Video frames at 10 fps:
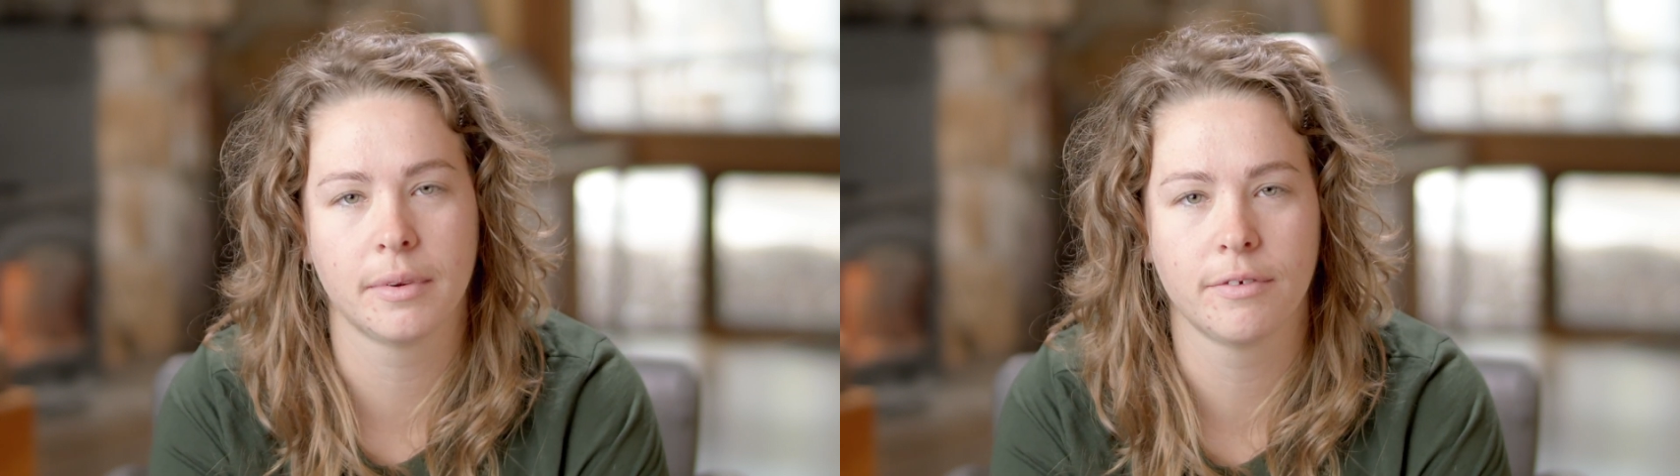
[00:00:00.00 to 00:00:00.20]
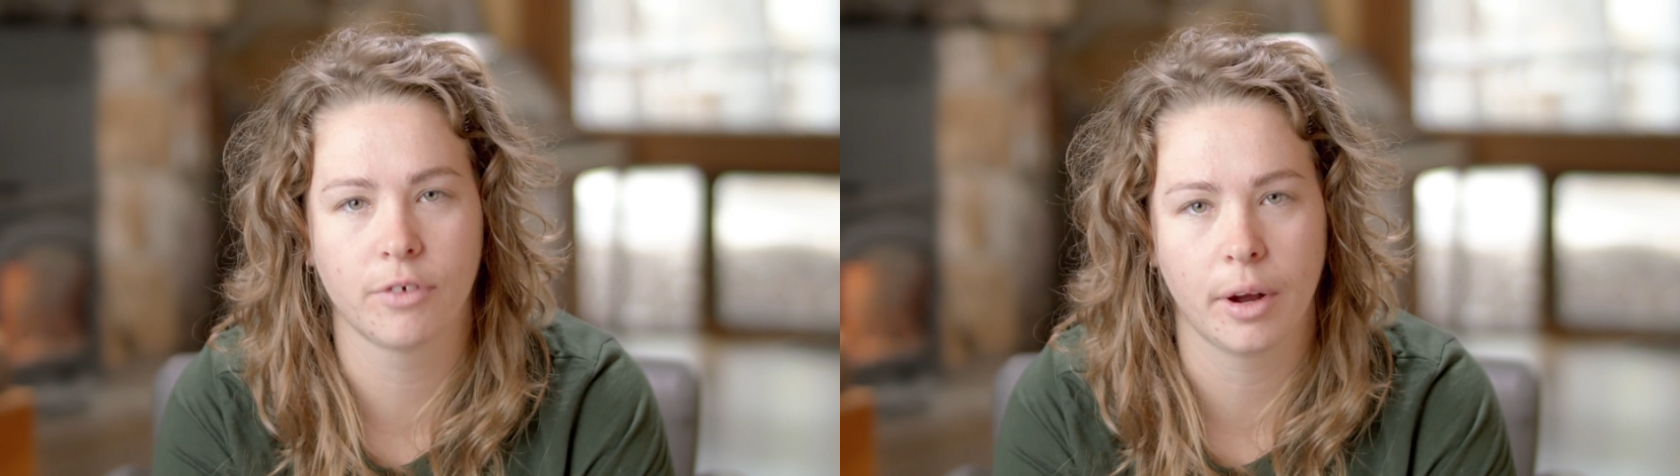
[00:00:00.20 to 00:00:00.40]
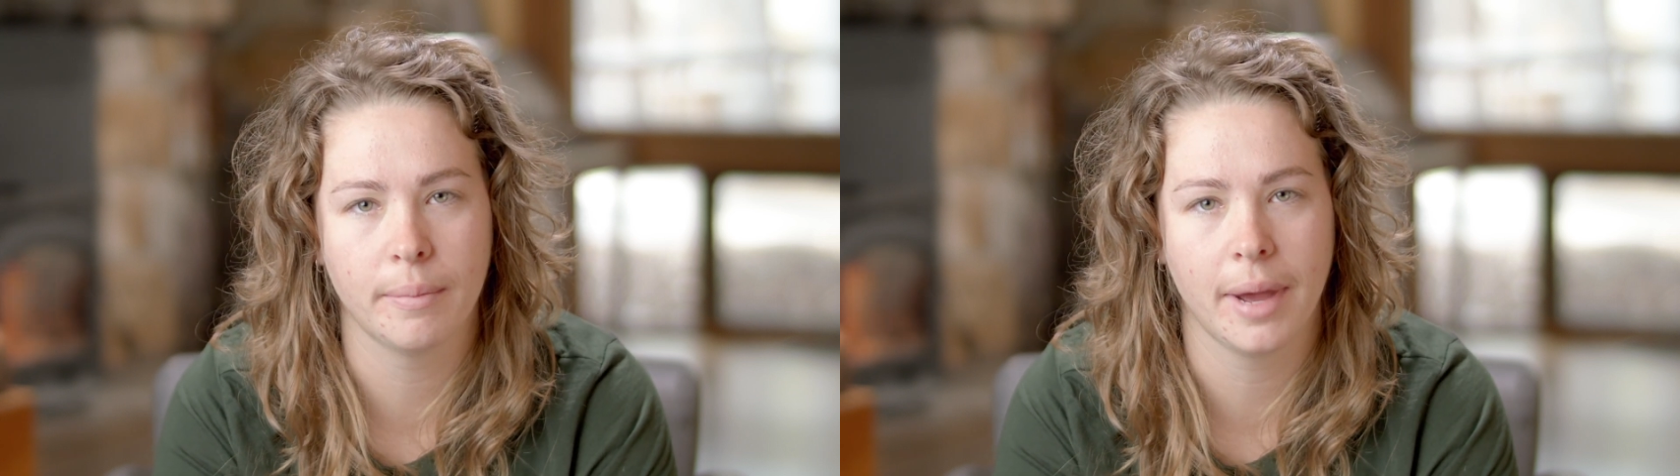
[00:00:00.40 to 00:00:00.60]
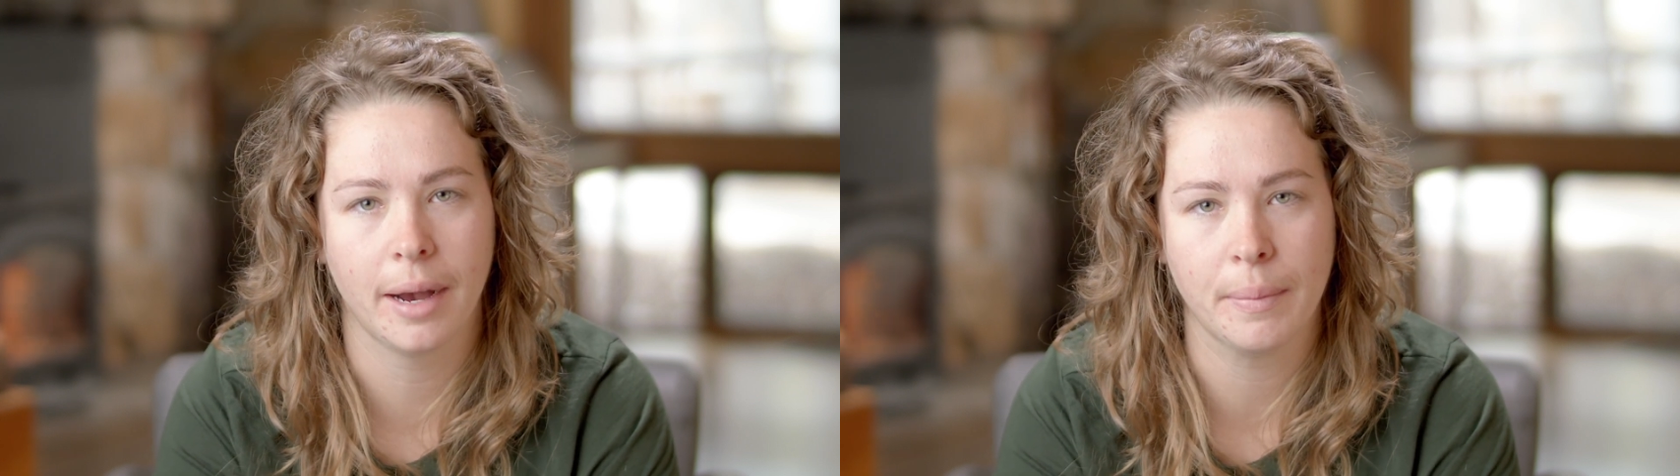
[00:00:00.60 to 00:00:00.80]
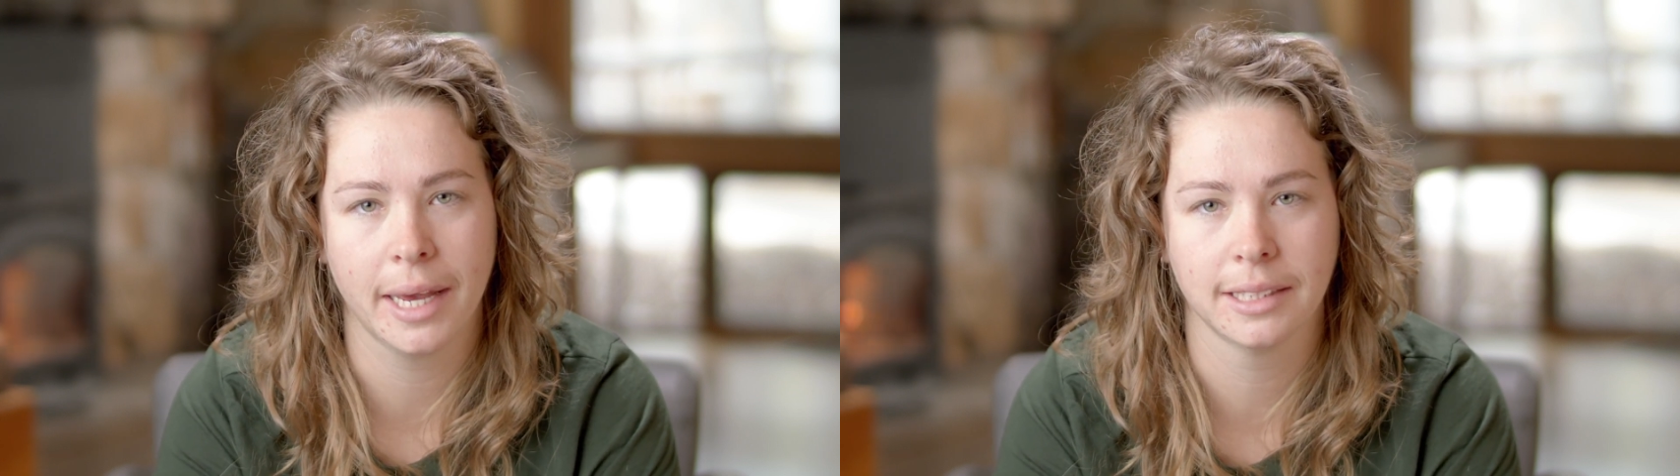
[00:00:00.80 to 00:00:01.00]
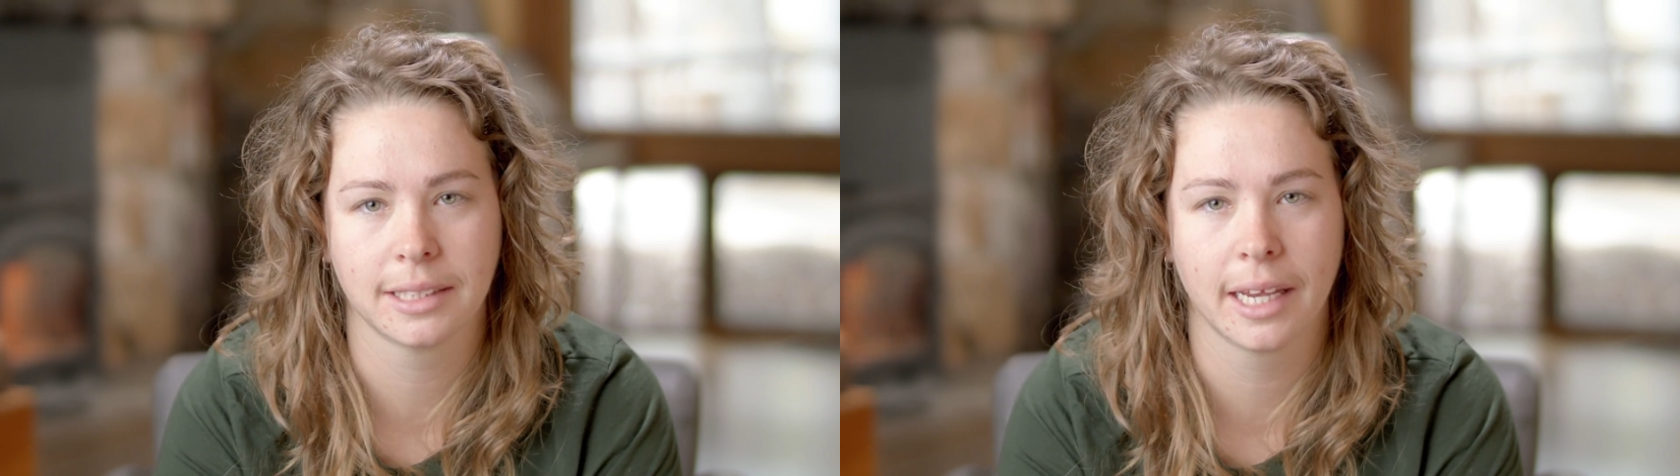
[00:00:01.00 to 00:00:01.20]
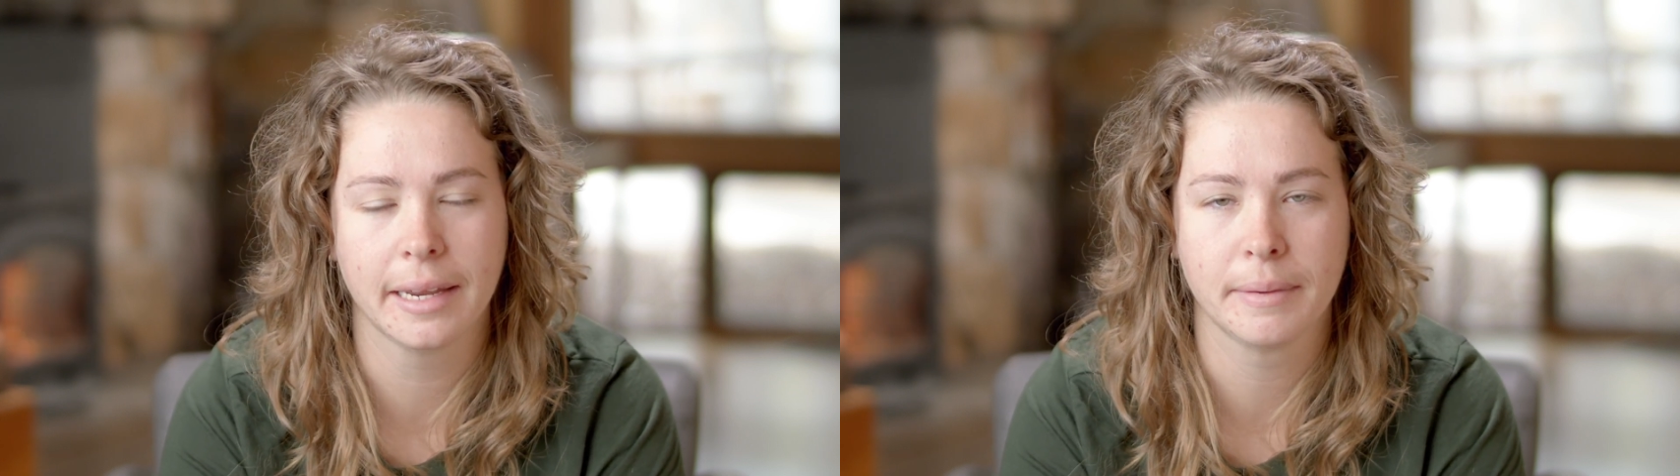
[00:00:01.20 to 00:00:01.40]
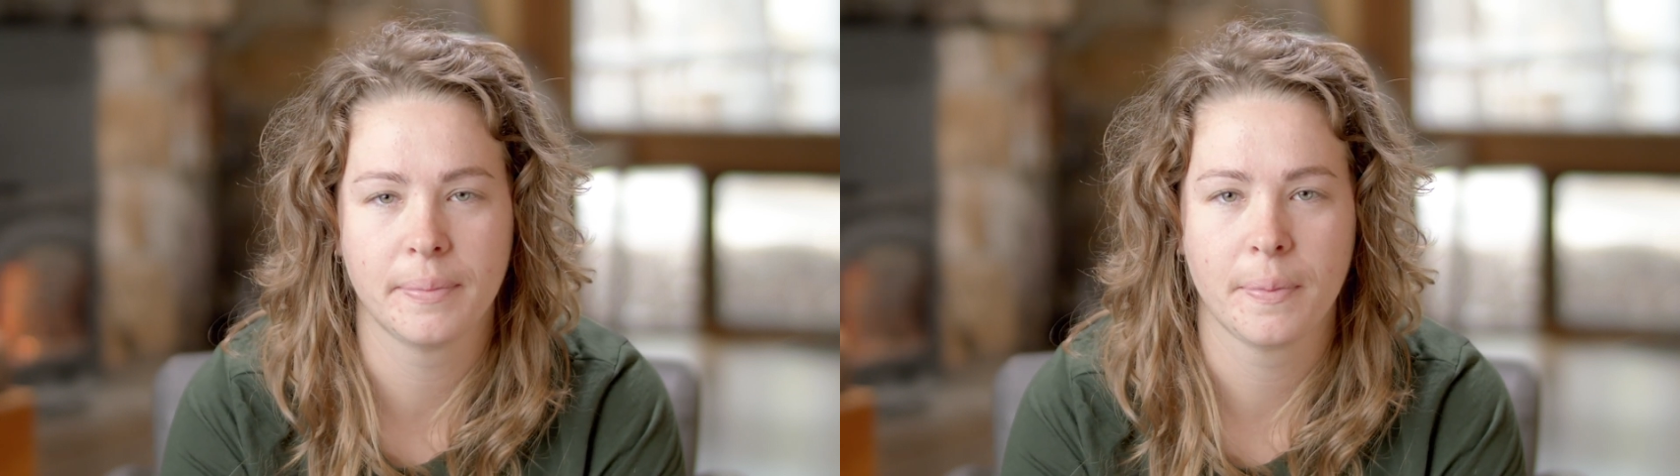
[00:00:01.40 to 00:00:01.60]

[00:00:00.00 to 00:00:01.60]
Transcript: from our main site.